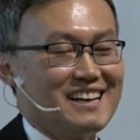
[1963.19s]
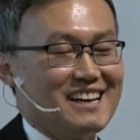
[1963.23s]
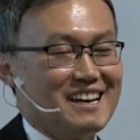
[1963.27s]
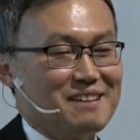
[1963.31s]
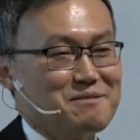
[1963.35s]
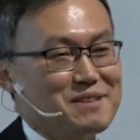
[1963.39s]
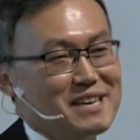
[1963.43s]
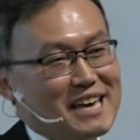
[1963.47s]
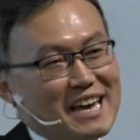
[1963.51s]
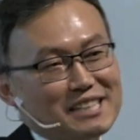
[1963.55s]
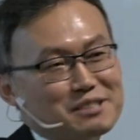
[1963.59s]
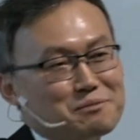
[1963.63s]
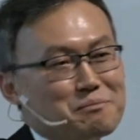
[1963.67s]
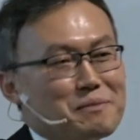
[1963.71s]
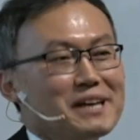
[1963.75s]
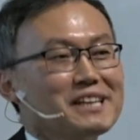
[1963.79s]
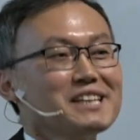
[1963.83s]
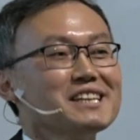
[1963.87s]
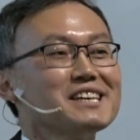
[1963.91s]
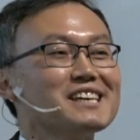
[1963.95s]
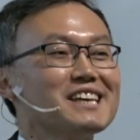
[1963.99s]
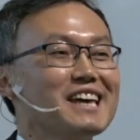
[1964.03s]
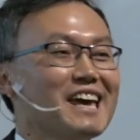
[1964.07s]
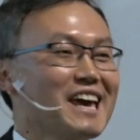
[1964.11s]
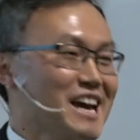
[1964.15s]
I mean, as
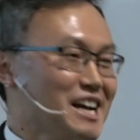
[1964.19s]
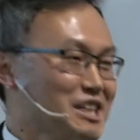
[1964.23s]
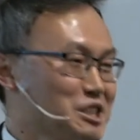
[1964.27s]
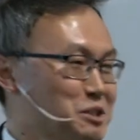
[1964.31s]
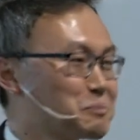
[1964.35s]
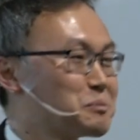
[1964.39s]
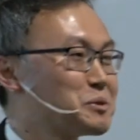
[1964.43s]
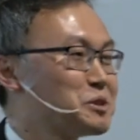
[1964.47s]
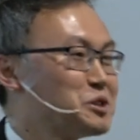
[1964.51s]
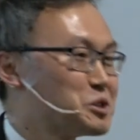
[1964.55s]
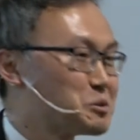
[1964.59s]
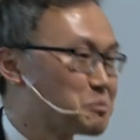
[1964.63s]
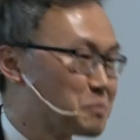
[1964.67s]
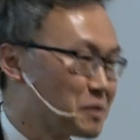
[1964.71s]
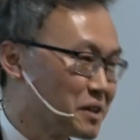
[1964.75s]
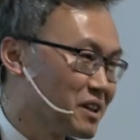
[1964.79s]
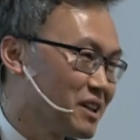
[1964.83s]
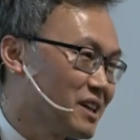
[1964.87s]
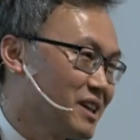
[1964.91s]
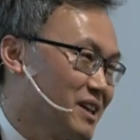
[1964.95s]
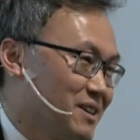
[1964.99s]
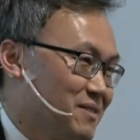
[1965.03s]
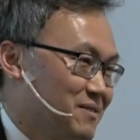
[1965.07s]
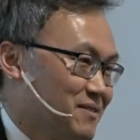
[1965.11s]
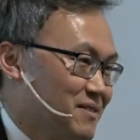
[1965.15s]
many experts
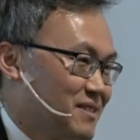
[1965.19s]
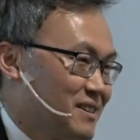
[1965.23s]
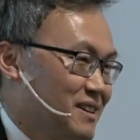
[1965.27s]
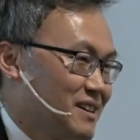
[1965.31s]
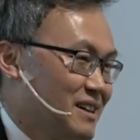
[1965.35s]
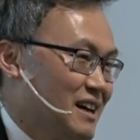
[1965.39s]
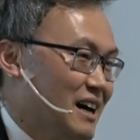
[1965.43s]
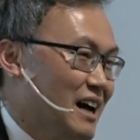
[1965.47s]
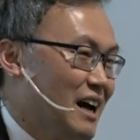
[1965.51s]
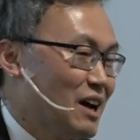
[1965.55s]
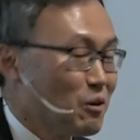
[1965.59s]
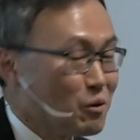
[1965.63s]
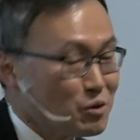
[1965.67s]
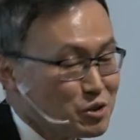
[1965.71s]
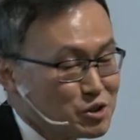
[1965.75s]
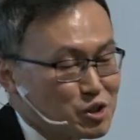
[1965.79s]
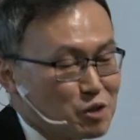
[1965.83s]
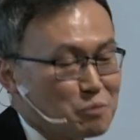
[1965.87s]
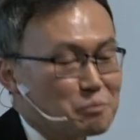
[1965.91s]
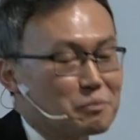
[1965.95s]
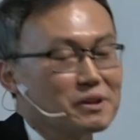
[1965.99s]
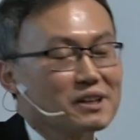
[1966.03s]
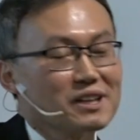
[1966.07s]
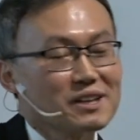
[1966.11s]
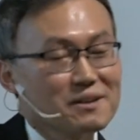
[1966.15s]
believe, I also
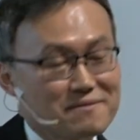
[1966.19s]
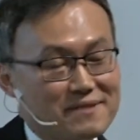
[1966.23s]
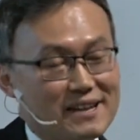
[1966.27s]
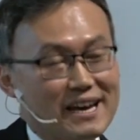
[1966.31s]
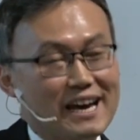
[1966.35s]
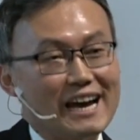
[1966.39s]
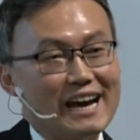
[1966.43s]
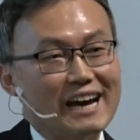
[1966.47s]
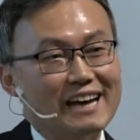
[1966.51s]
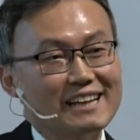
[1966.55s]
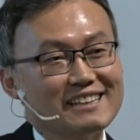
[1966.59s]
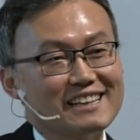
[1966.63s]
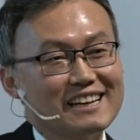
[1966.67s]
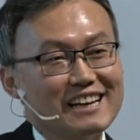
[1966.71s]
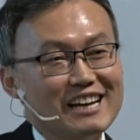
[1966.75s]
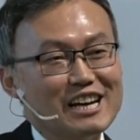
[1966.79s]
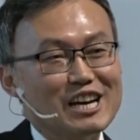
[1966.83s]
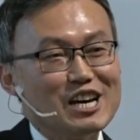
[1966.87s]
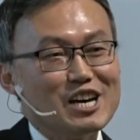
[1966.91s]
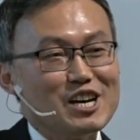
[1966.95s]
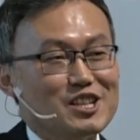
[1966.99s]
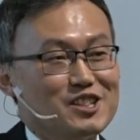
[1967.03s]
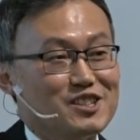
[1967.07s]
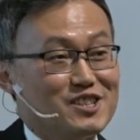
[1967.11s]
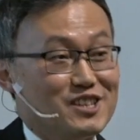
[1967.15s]
believe
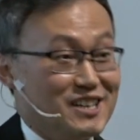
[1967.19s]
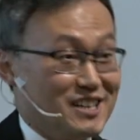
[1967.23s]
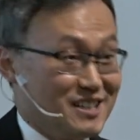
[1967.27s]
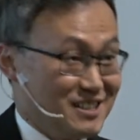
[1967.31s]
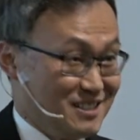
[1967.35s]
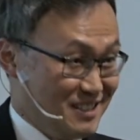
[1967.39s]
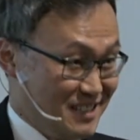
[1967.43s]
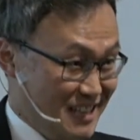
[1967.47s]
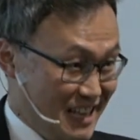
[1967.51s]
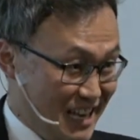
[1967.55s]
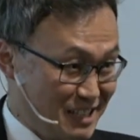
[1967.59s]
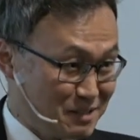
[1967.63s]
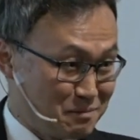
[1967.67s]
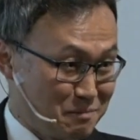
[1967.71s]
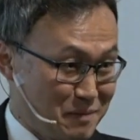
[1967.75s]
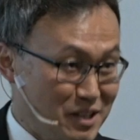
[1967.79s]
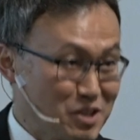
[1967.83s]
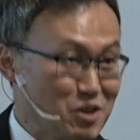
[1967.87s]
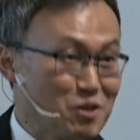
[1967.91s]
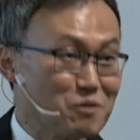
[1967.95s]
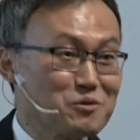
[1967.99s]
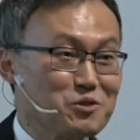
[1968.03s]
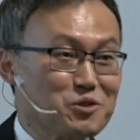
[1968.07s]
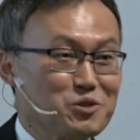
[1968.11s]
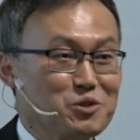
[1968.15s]
that, the, as many
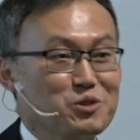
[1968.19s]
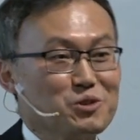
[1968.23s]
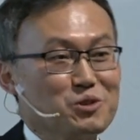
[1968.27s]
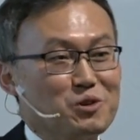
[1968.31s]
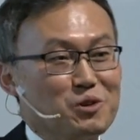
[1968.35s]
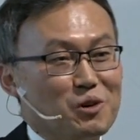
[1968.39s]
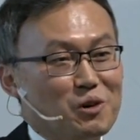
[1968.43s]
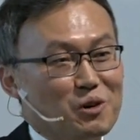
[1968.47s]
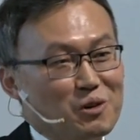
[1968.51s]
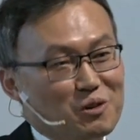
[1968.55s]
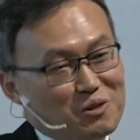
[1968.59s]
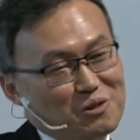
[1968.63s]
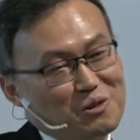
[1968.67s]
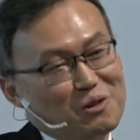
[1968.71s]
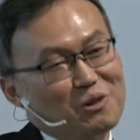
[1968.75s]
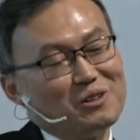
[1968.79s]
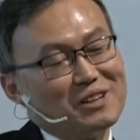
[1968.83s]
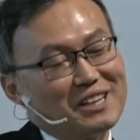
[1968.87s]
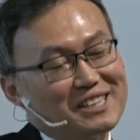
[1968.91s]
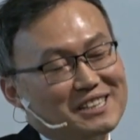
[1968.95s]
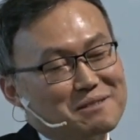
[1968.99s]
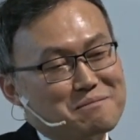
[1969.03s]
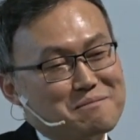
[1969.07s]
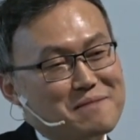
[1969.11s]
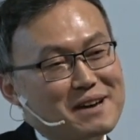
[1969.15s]
of you
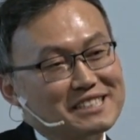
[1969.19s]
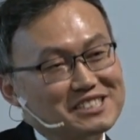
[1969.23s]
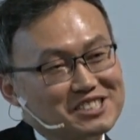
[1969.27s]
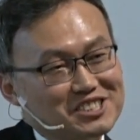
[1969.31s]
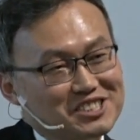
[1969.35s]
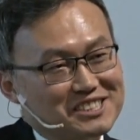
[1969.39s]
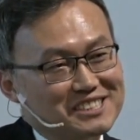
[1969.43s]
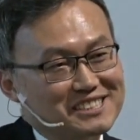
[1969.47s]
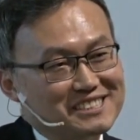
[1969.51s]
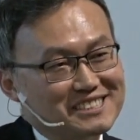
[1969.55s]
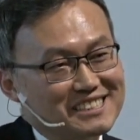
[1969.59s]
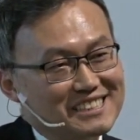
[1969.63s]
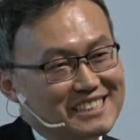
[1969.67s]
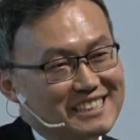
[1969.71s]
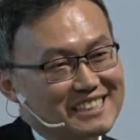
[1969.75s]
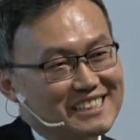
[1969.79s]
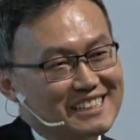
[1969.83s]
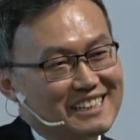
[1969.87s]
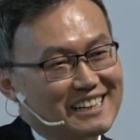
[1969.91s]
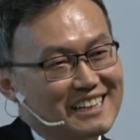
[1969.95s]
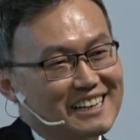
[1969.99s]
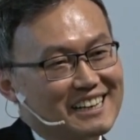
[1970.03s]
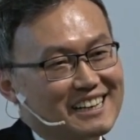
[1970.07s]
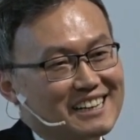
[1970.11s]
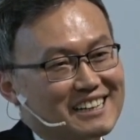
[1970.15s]
already mentioned,
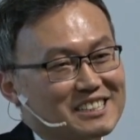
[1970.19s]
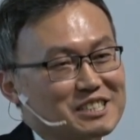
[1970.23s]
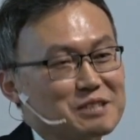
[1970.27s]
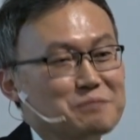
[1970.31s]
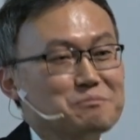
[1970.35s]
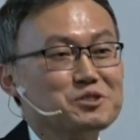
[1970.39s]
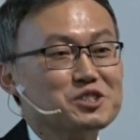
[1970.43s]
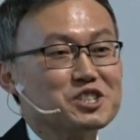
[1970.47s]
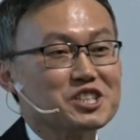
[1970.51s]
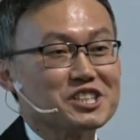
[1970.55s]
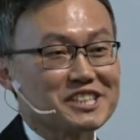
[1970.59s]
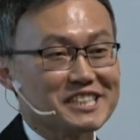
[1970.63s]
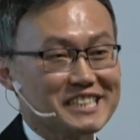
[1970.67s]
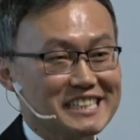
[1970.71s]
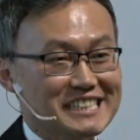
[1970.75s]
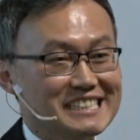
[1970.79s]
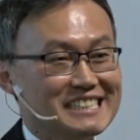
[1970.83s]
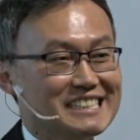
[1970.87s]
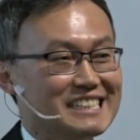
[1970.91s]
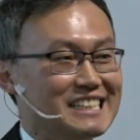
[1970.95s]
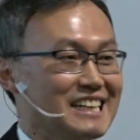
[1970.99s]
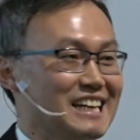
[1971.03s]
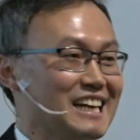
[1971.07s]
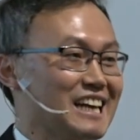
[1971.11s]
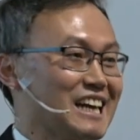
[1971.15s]
uh, Kim
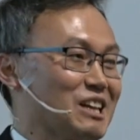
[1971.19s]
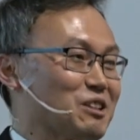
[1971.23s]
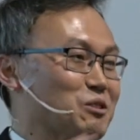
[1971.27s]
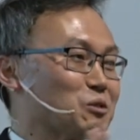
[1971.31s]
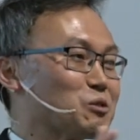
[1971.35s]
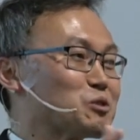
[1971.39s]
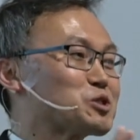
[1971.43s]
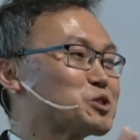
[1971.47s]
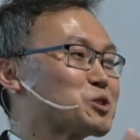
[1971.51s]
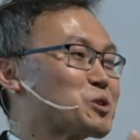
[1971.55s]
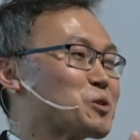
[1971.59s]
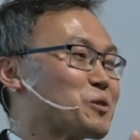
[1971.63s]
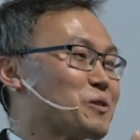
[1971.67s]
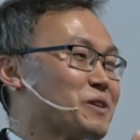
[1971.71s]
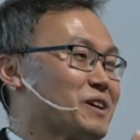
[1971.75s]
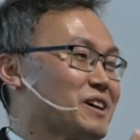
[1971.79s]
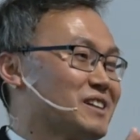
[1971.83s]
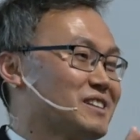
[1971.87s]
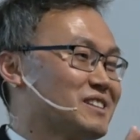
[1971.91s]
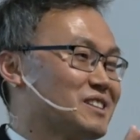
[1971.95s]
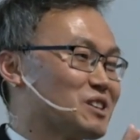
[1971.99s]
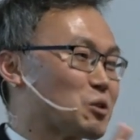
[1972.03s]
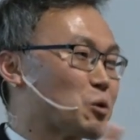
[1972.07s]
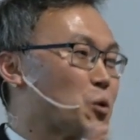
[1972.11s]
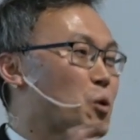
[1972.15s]
Jong-un and North
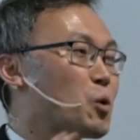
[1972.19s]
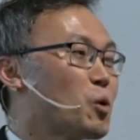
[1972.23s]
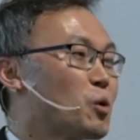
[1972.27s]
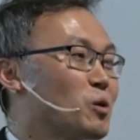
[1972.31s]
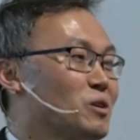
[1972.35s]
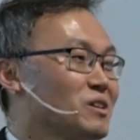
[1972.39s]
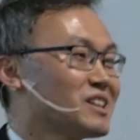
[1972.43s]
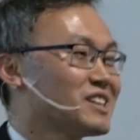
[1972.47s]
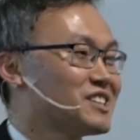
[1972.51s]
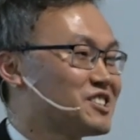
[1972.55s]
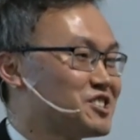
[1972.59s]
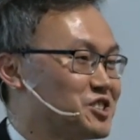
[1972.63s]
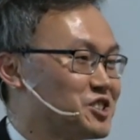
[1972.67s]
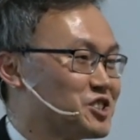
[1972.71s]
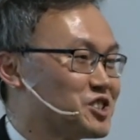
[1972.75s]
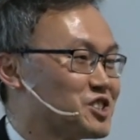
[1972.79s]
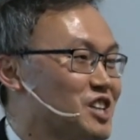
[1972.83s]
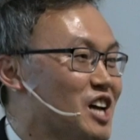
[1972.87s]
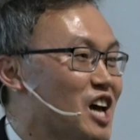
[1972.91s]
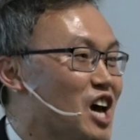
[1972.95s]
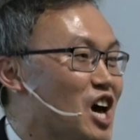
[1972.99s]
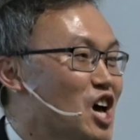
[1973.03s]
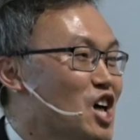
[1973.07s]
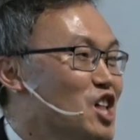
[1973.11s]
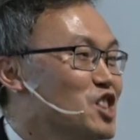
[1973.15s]
Korean, the core leaders,
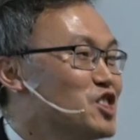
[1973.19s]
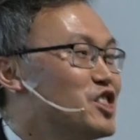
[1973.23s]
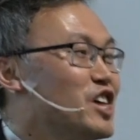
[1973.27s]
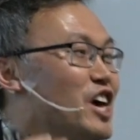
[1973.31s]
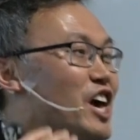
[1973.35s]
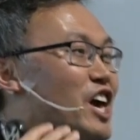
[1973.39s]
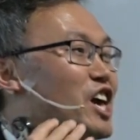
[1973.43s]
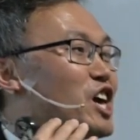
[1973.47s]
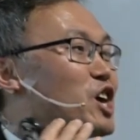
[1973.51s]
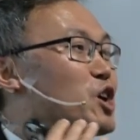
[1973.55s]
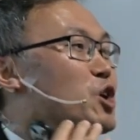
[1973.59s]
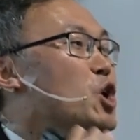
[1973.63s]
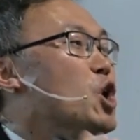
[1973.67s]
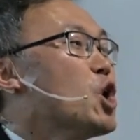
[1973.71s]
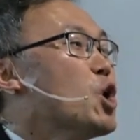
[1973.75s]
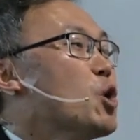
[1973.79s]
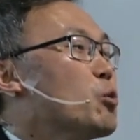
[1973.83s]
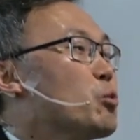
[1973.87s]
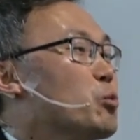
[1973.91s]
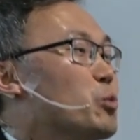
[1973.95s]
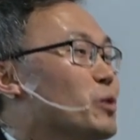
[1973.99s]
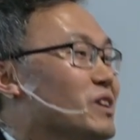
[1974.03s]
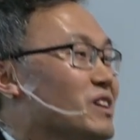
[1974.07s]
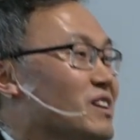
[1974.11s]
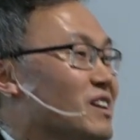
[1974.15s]
they
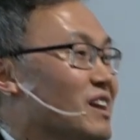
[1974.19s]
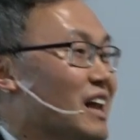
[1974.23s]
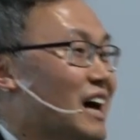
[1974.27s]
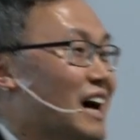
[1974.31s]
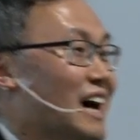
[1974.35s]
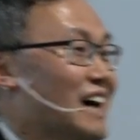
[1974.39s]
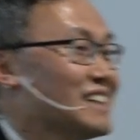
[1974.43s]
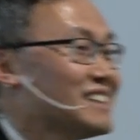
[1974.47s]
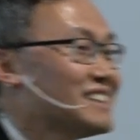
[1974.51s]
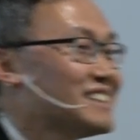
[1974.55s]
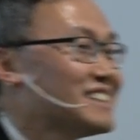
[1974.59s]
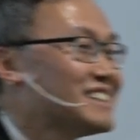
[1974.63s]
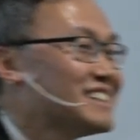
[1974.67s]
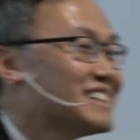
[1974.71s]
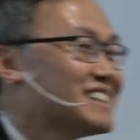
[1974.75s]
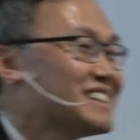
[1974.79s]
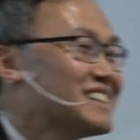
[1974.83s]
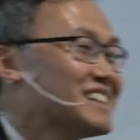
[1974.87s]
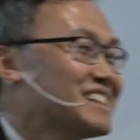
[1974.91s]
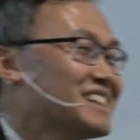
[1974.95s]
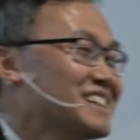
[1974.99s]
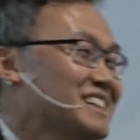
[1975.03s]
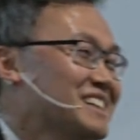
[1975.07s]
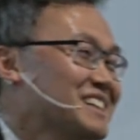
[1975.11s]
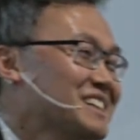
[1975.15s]
will not
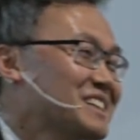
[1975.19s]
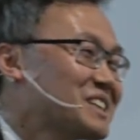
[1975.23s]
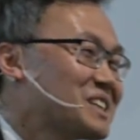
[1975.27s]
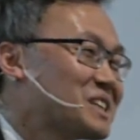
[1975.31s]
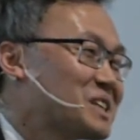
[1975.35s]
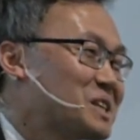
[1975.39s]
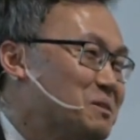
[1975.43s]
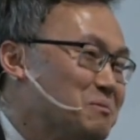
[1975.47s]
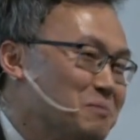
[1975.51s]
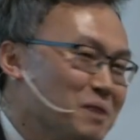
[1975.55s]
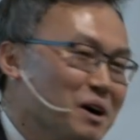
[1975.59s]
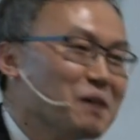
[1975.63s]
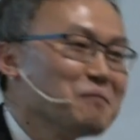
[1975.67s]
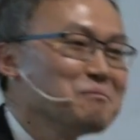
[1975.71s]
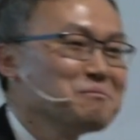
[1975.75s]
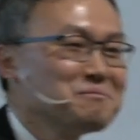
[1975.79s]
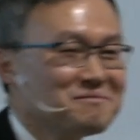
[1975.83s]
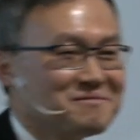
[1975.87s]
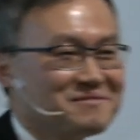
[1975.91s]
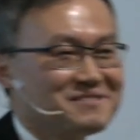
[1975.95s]
give up